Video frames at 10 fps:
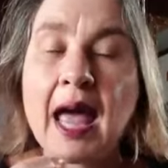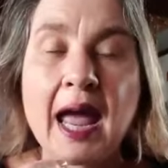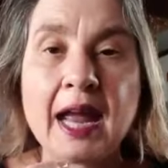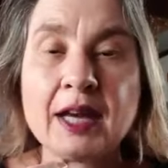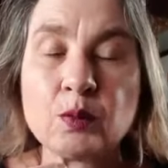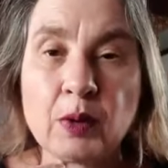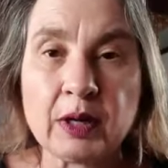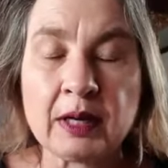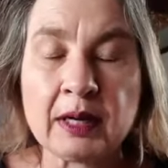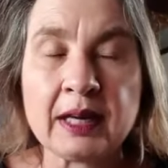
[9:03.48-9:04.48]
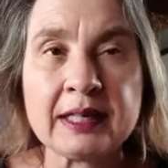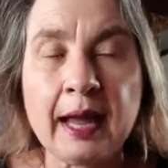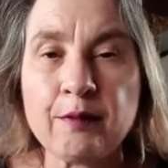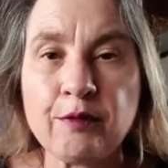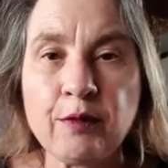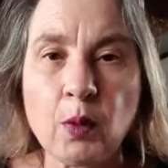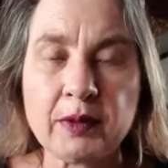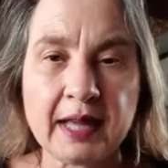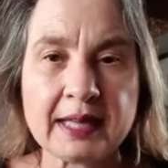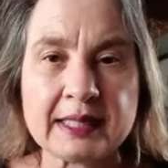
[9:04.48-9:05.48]
And when it came
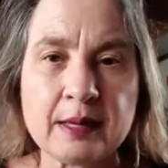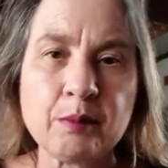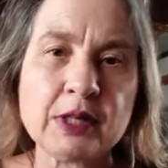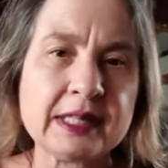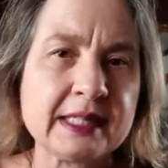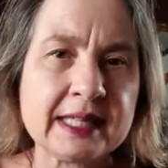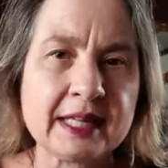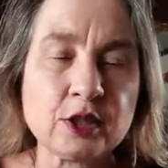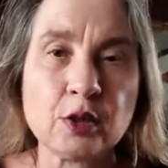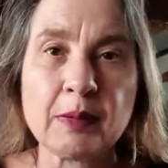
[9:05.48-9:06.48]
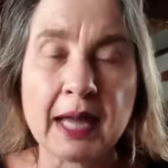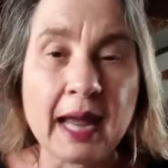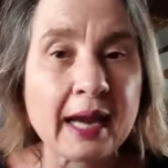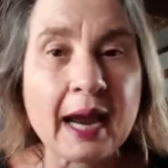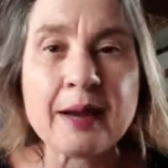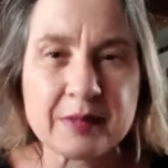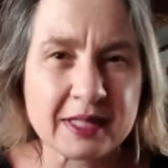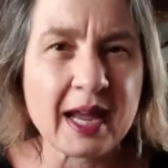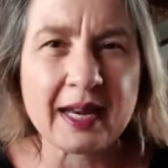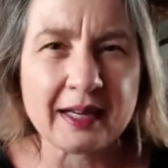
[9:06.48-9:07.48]
forward that somebody had said to me, and I am
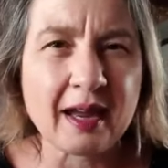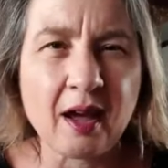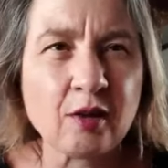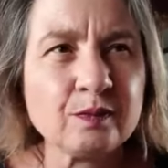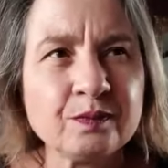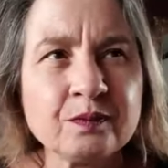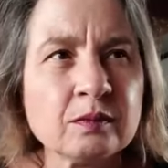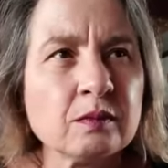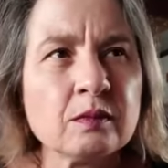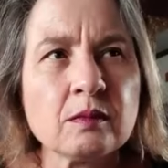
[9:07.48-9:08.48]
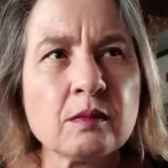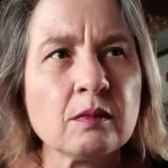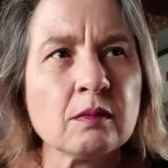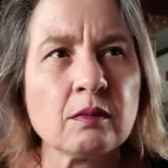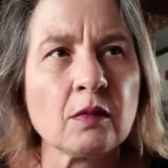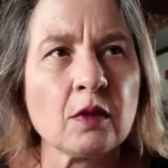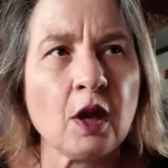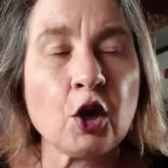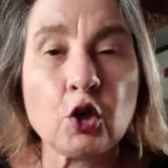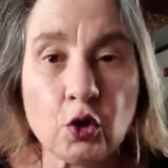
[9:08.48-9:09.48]
saying now,
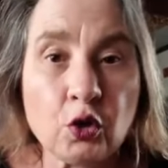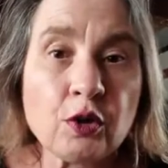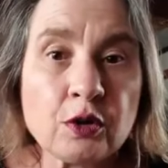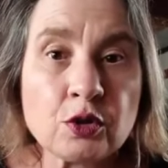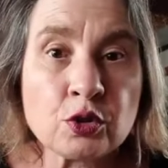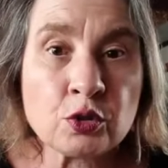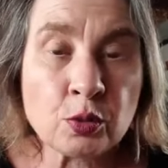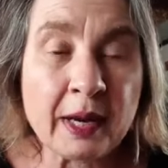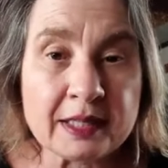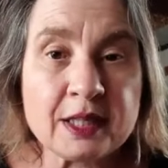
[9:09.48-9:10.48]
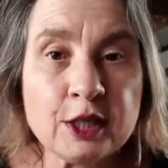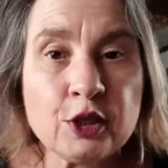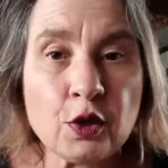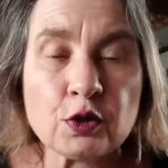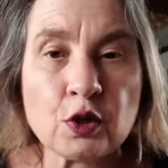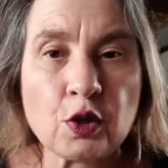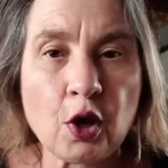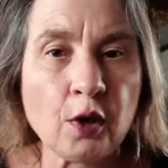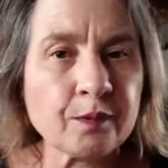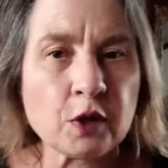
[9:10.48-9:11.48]
a good 20 years
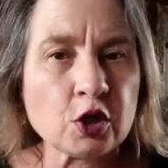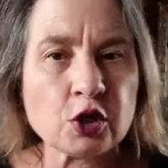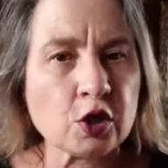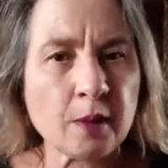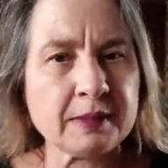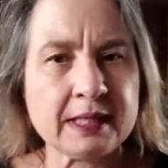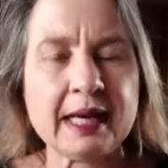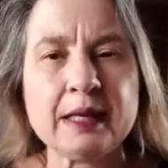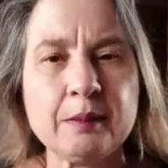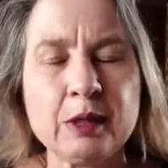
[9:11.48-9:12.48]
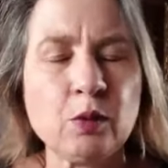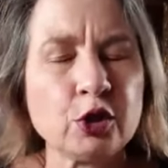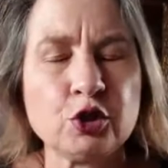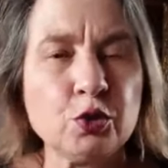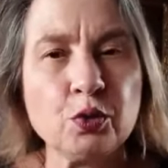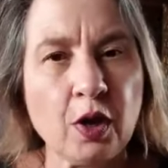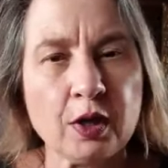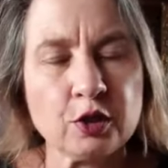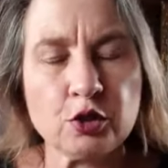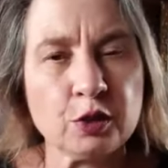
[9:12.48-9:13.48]
ago, stop telling me what you're
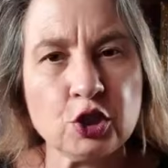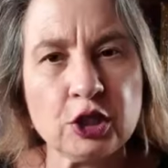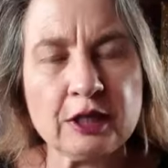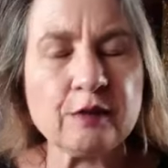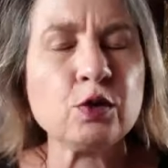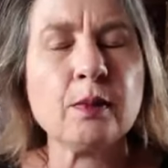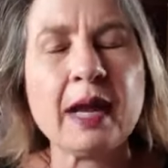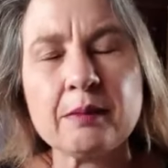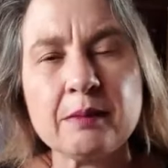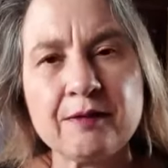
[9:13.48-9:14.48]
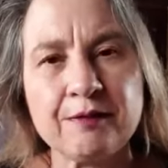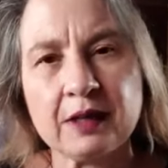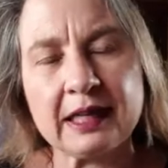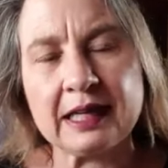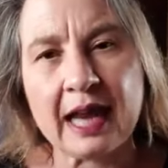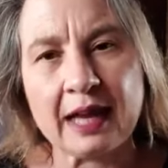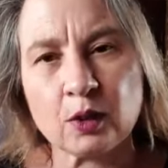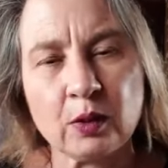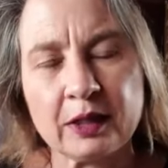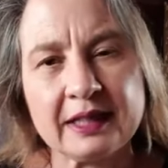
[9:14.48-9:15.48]
going to achieve. You make me feel
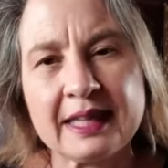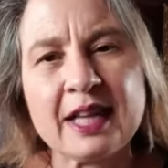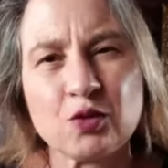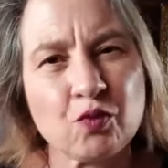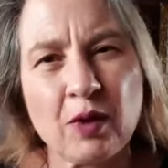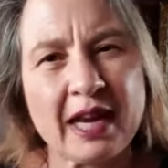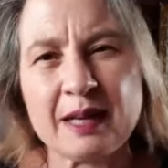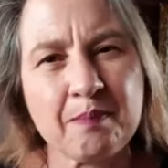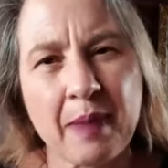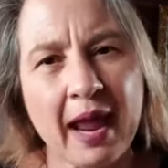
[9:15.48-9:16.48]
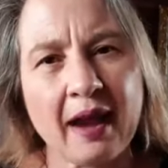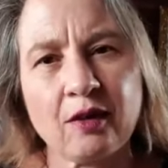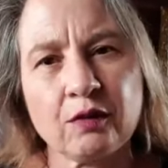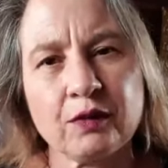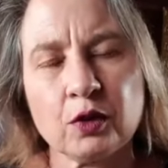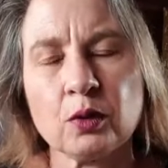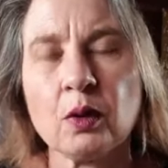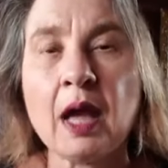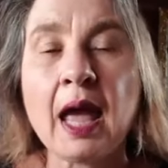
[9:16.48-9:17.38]
inadequate, and that's really bad of you.